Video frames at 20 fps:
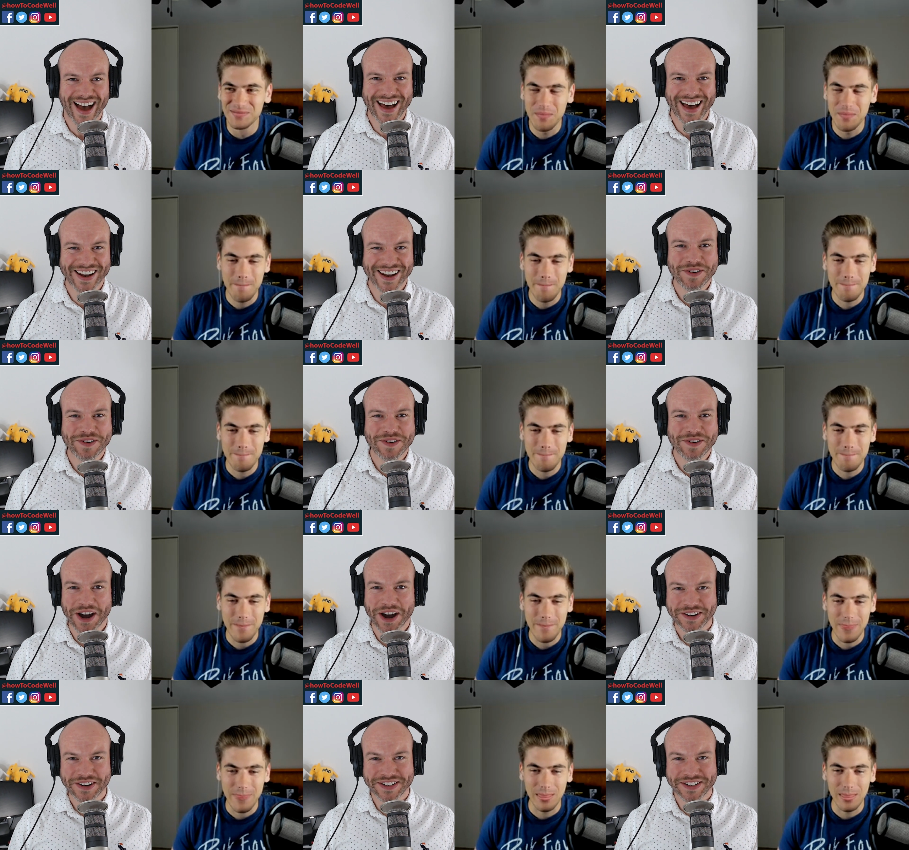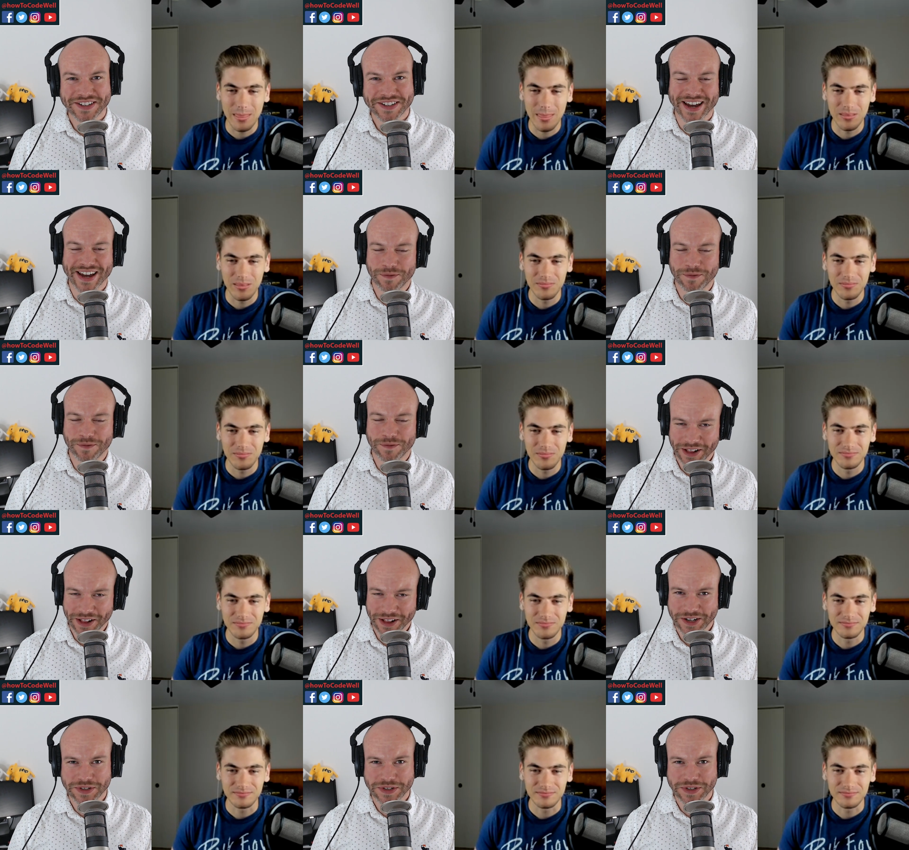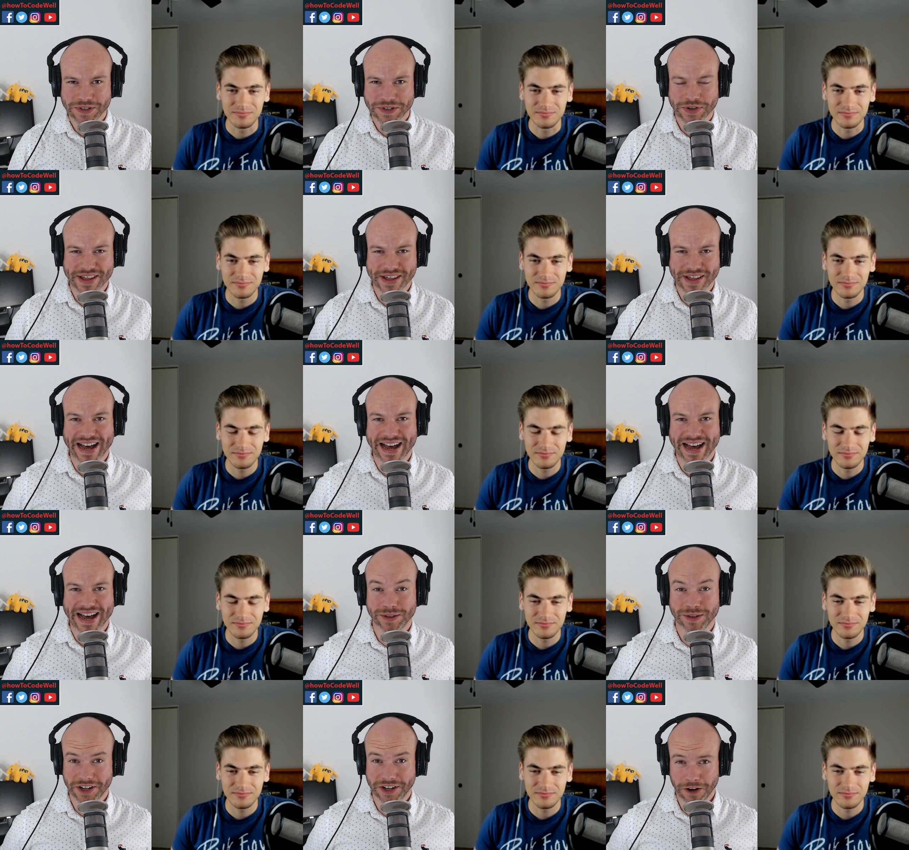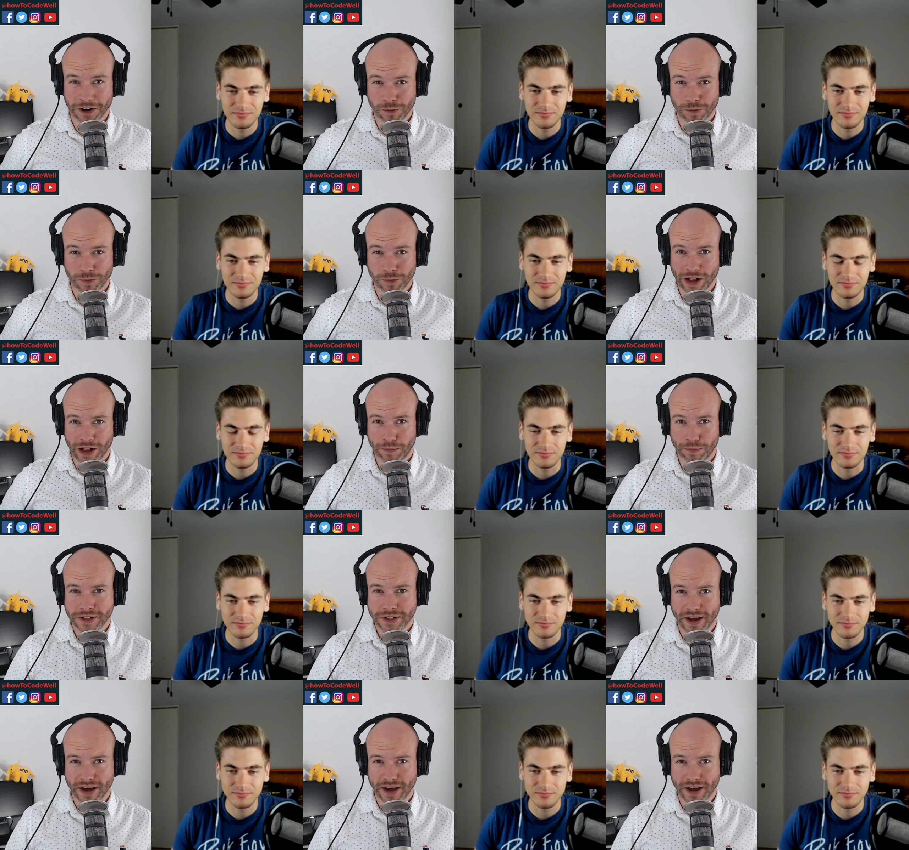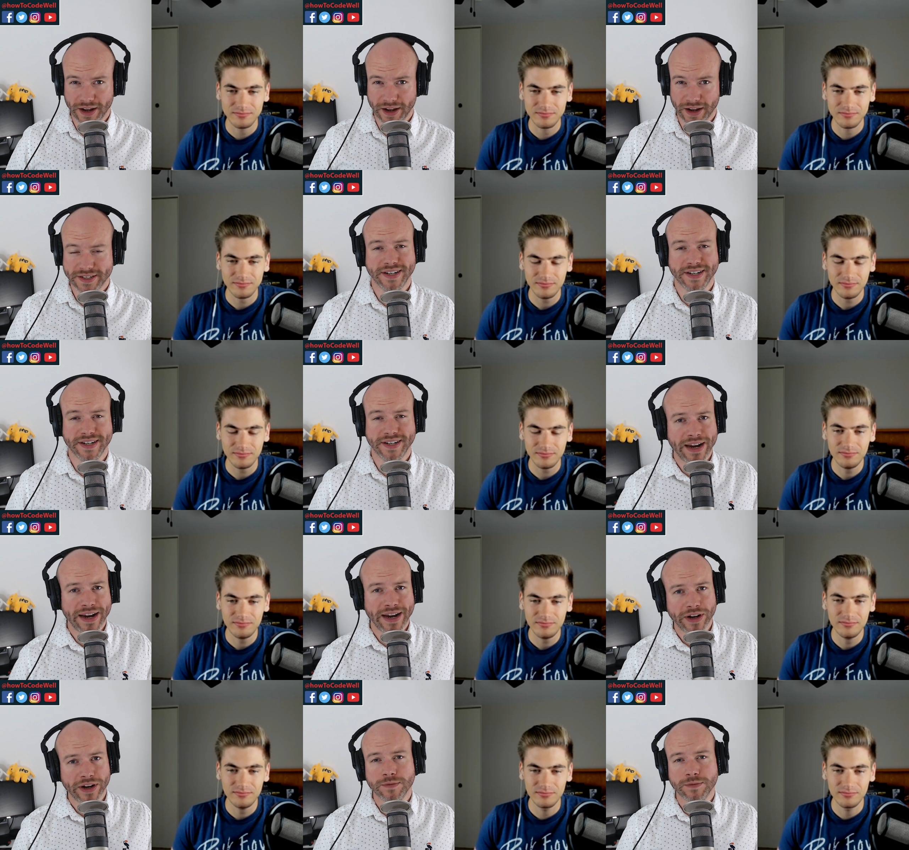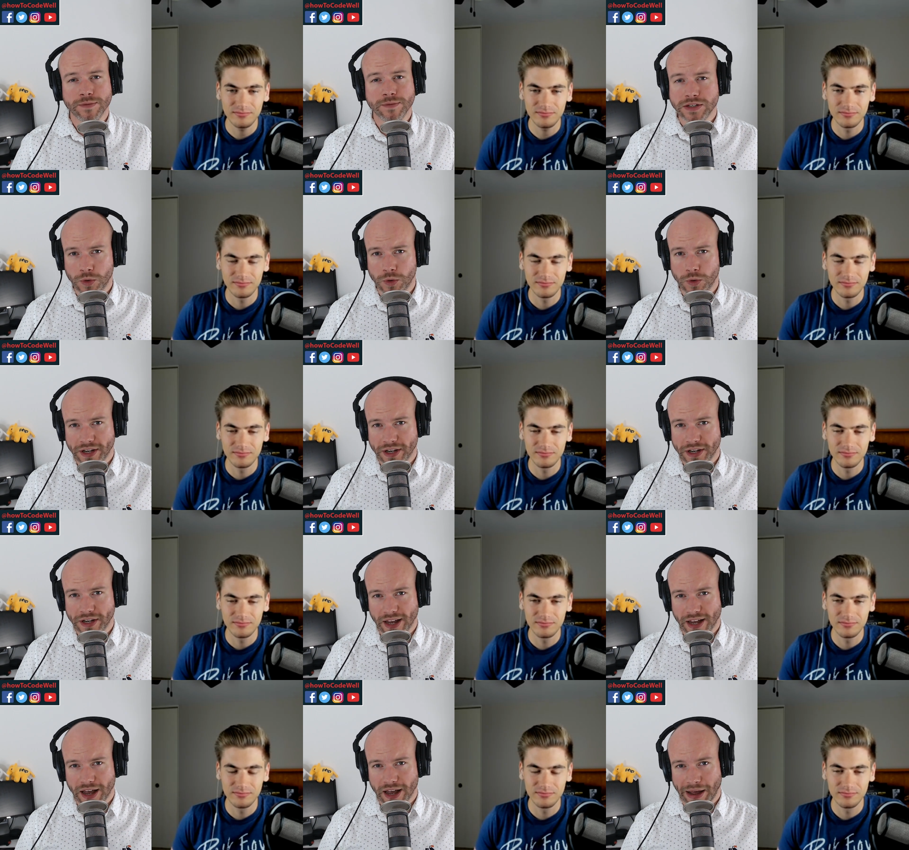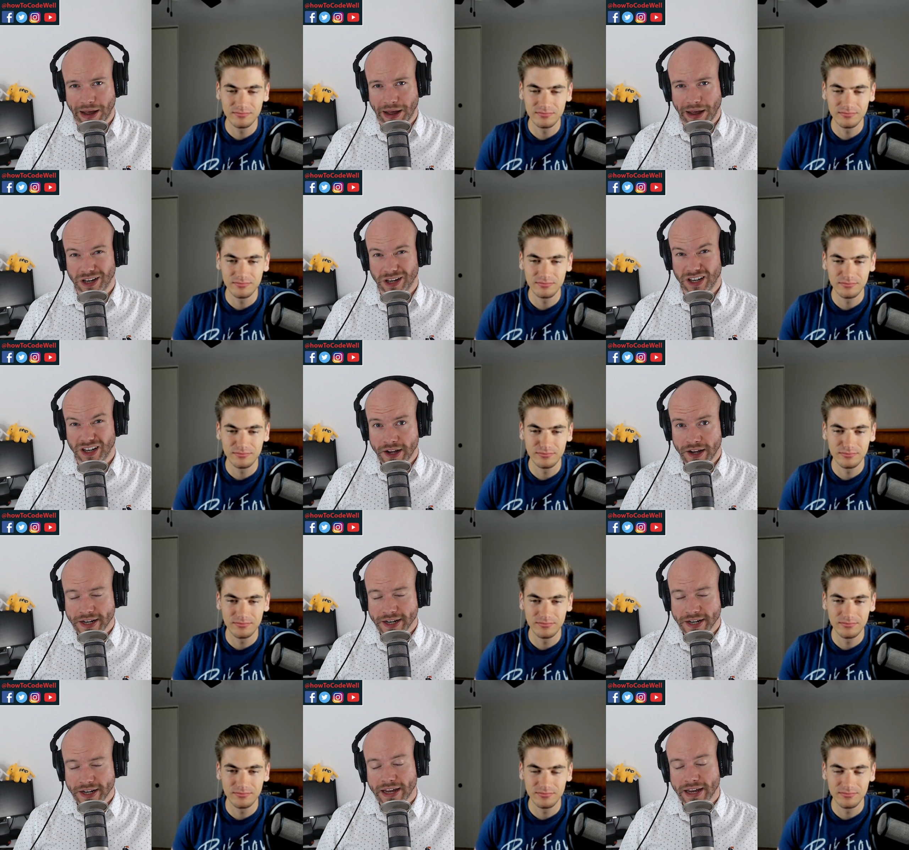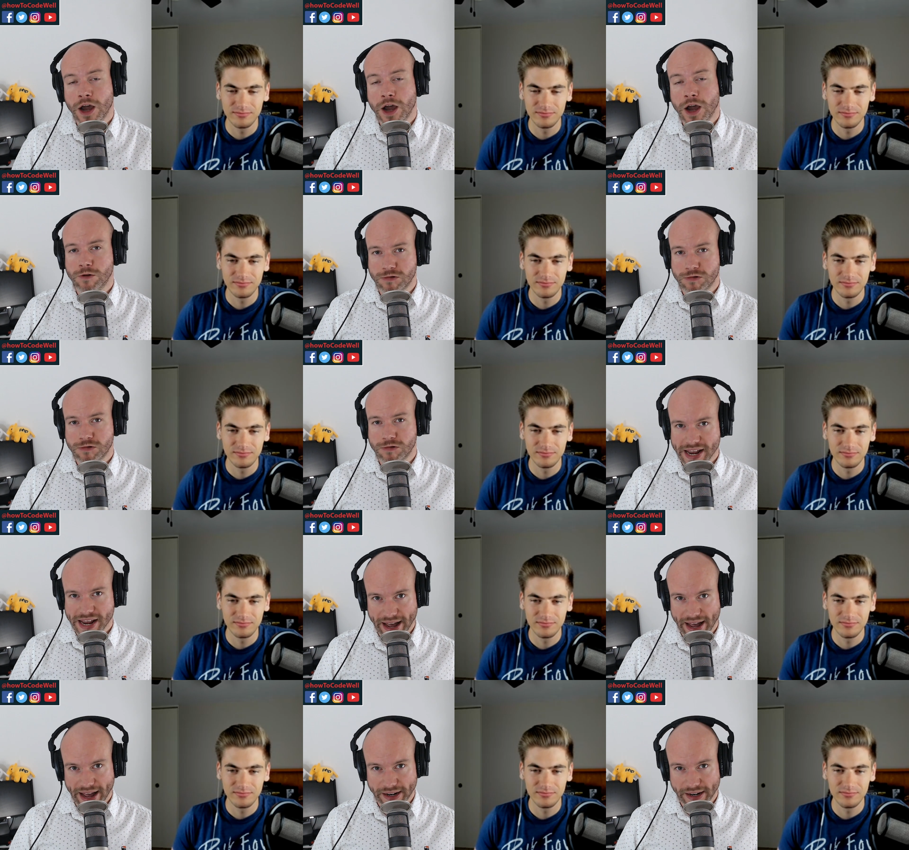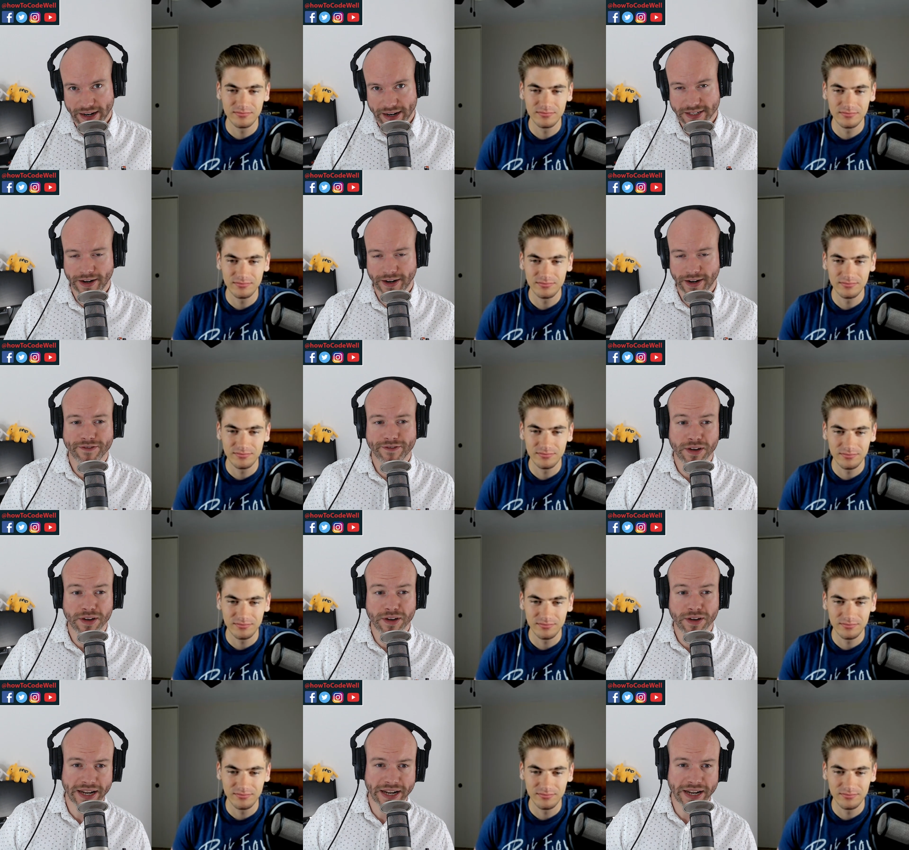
Speaker 1: Hello coders and welcome to another How To Code Well podcast. Today we're going to be talking about learning React. I have the